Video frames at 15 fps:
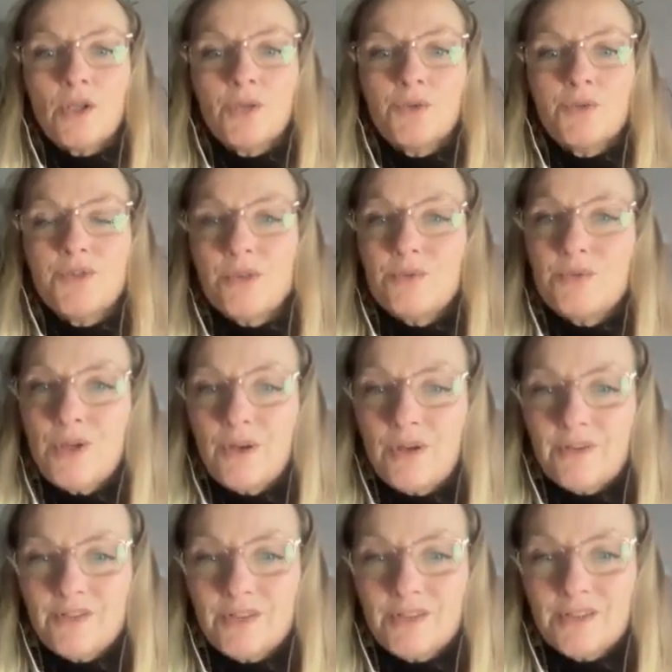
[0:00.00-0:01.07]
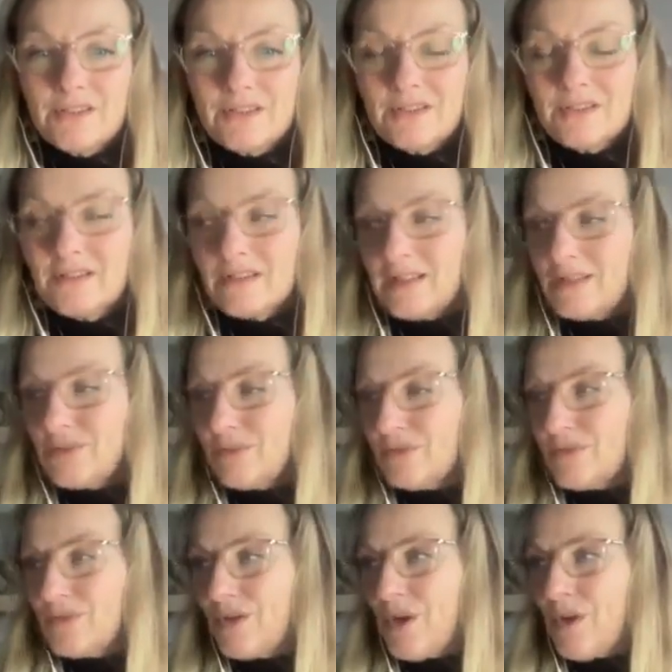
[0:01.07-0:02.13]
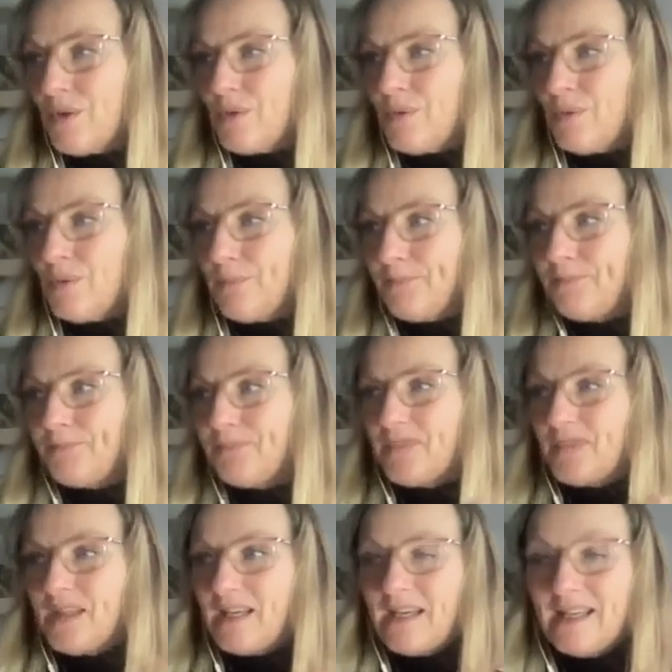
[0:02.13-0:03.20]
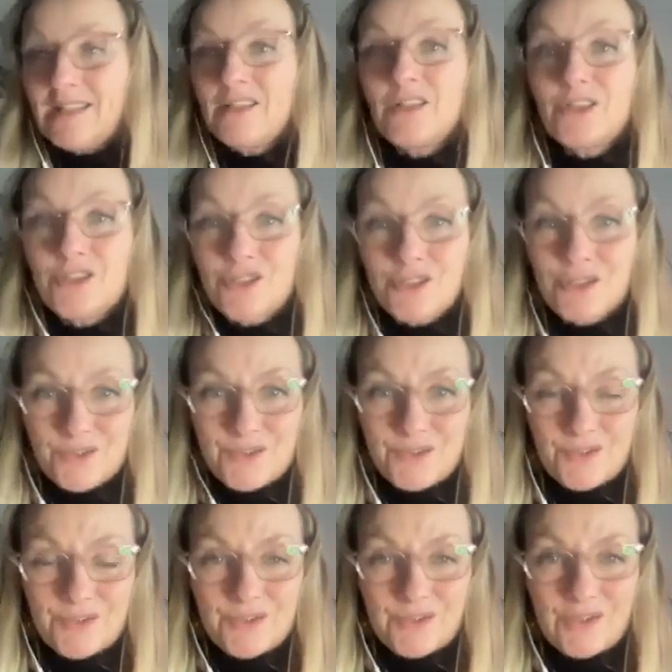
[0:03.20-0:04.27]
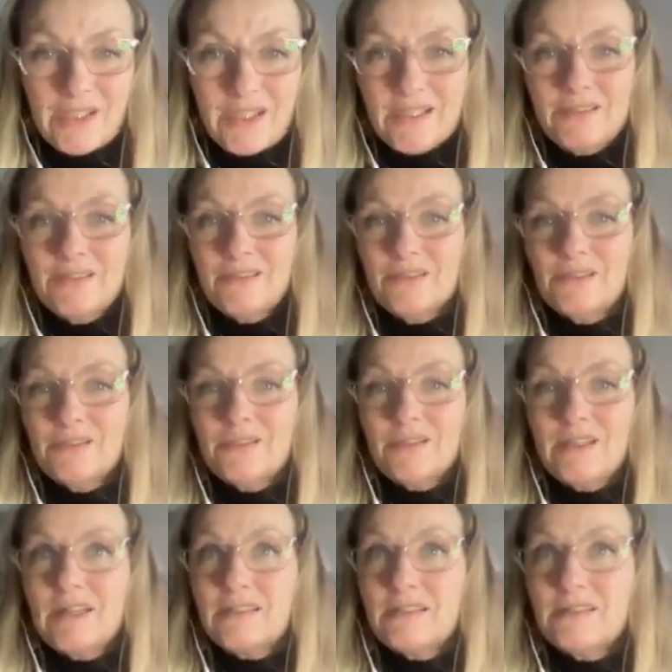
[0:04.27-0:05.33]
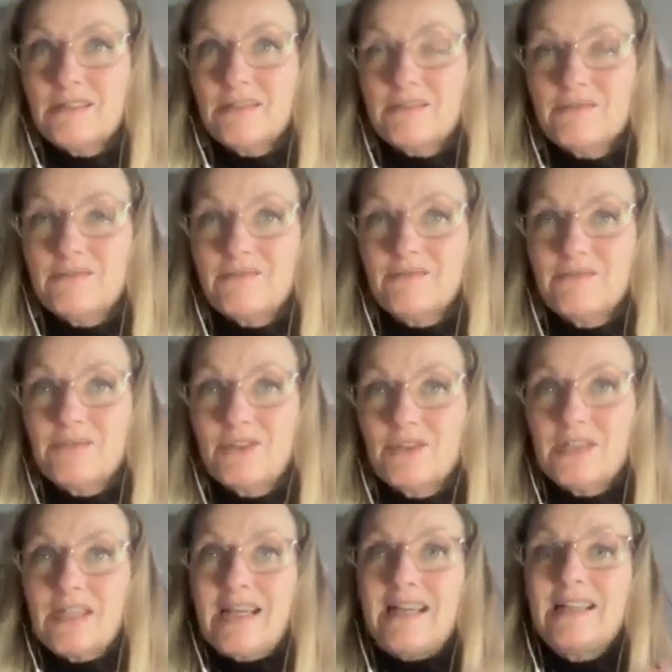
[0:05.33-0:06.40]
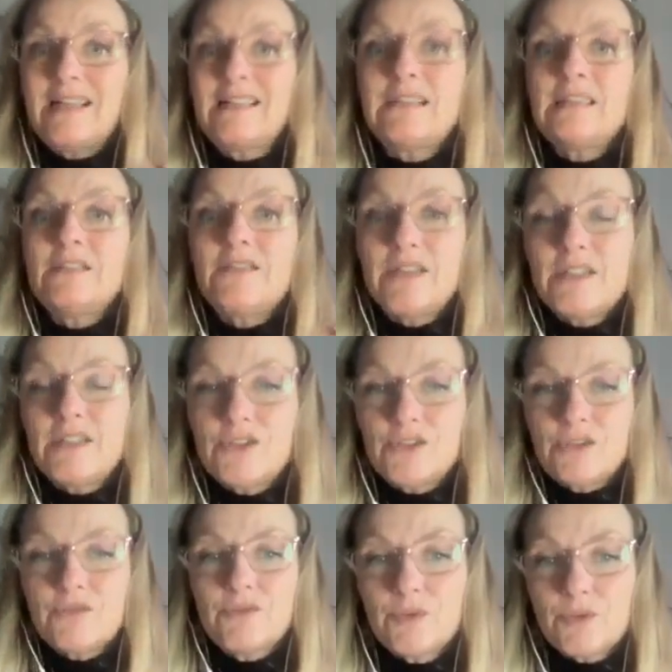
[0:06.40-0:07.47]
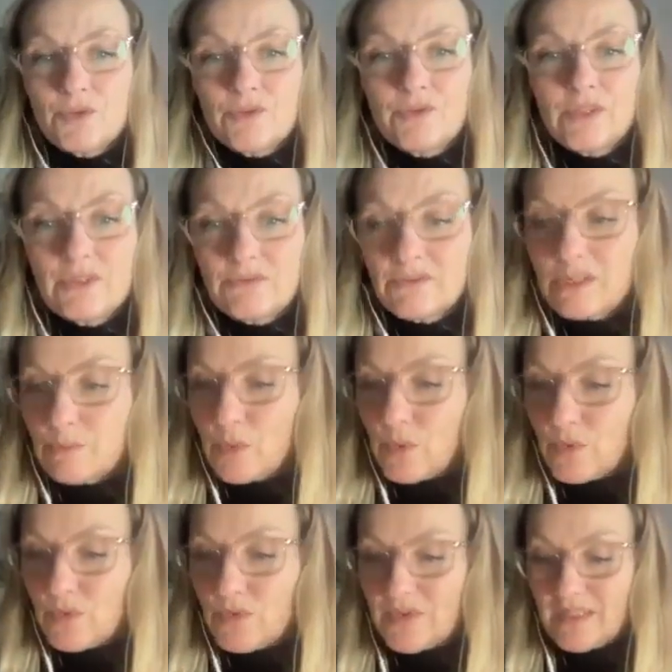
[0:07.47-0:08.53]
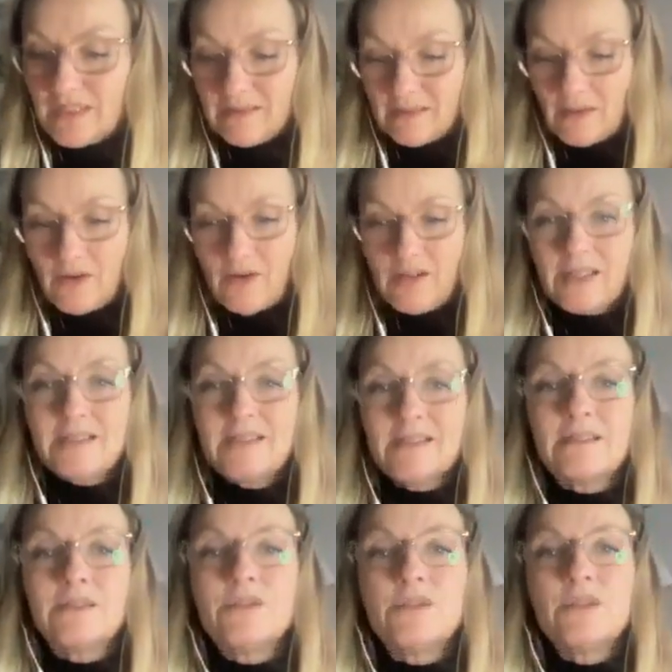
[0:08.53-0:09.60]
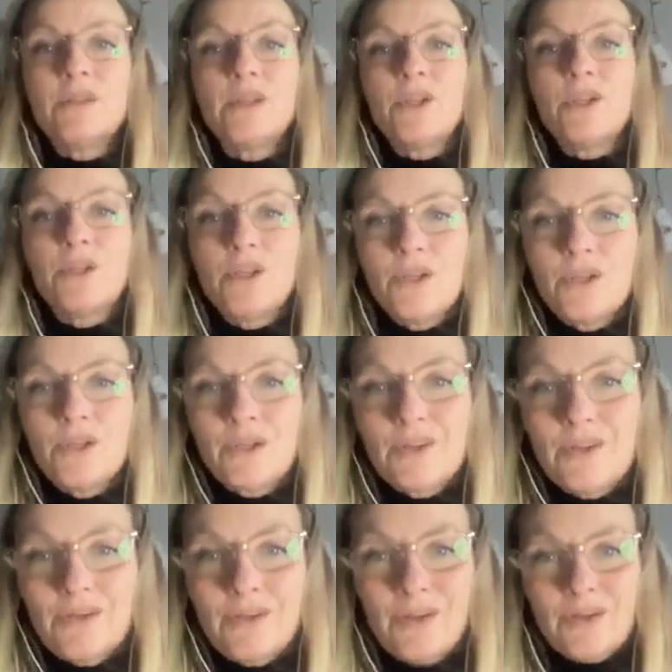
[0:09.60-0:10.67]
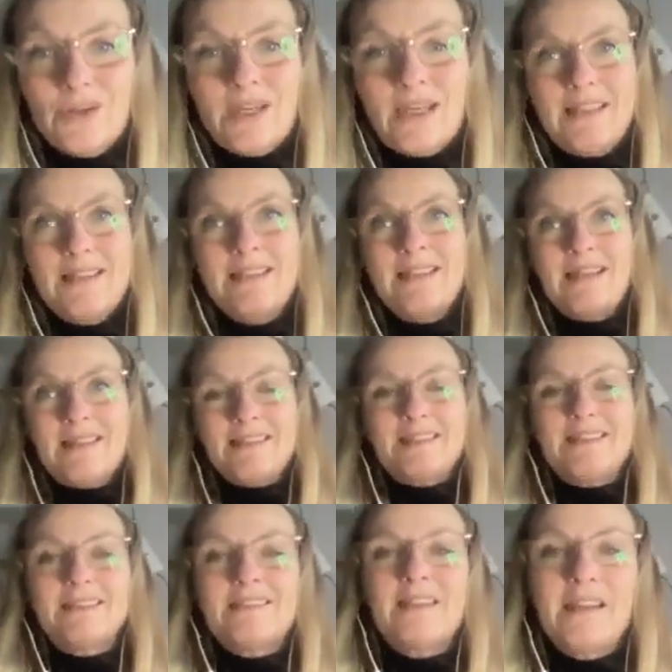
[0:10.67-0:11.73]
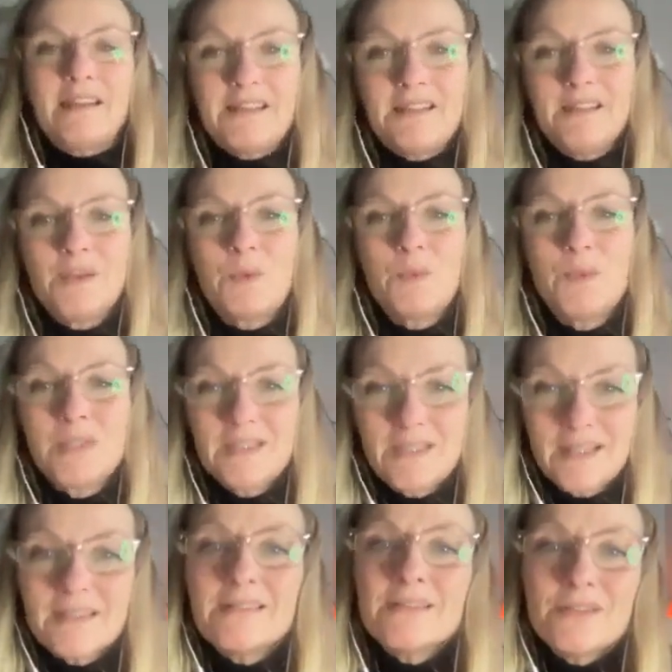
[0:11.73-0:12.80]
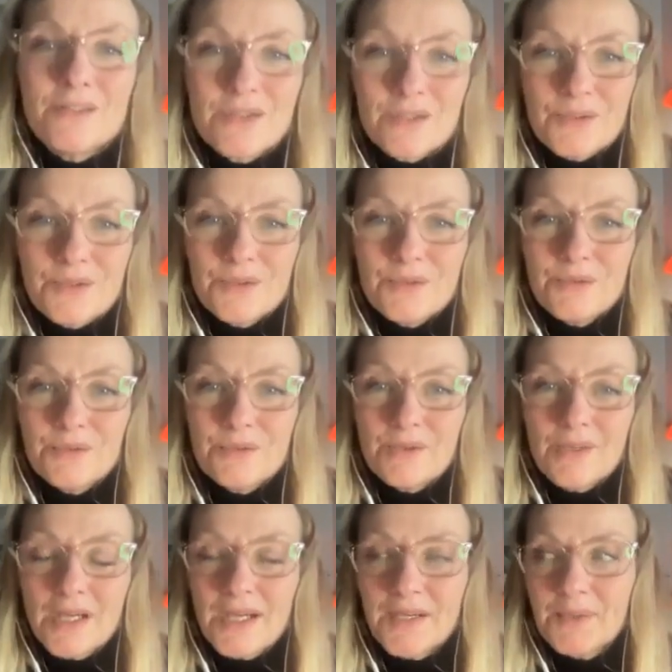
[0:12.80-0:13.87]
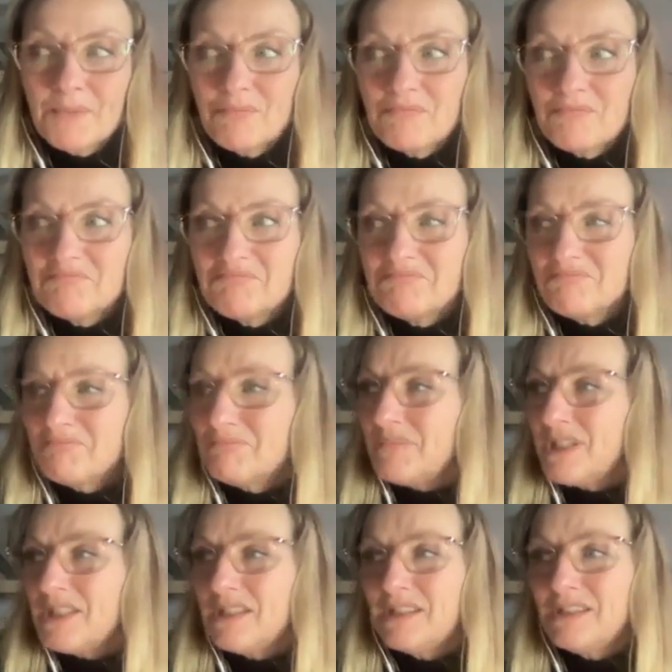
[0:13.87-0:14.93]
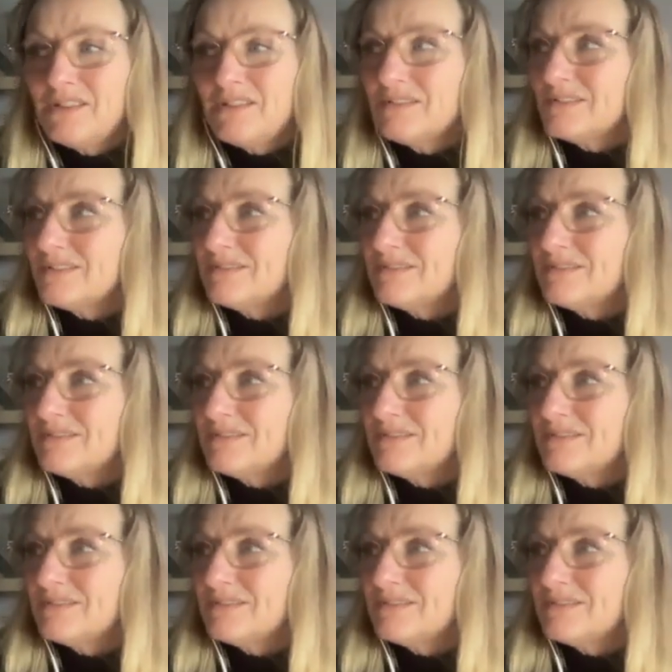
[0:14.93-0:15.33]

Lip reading: you're so nervous and you're so anxious, and that activation of your stress response is heightened, that in that state we tend to be